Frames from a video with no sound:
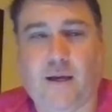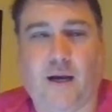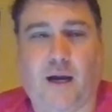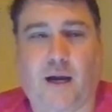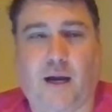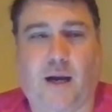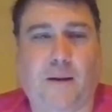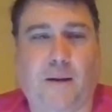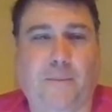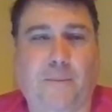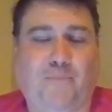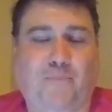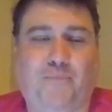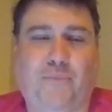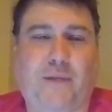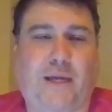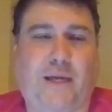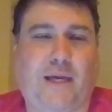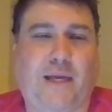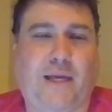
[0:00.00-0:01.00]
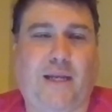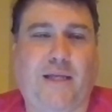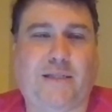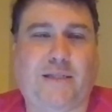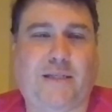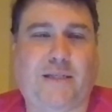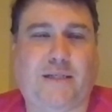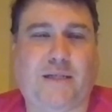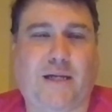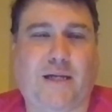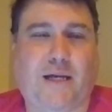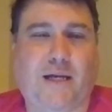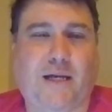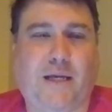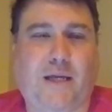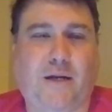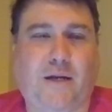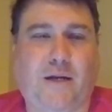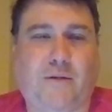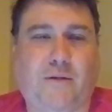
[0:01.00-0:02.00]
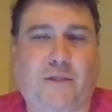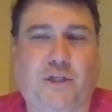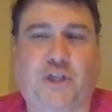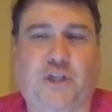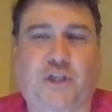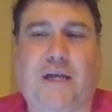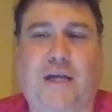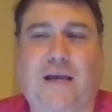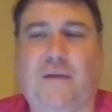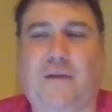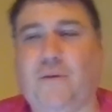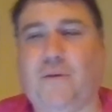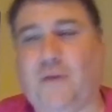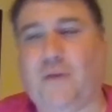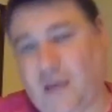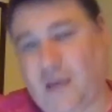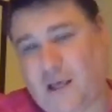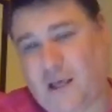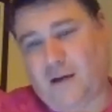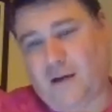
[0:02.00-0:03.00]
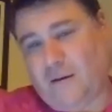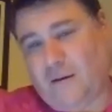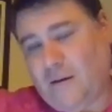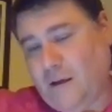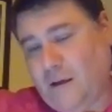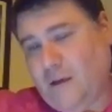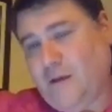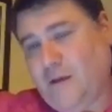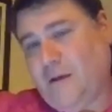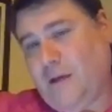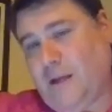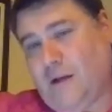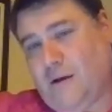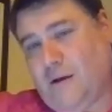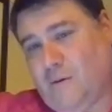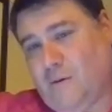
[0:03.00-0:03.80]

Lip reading: And it's just it's a shame again, and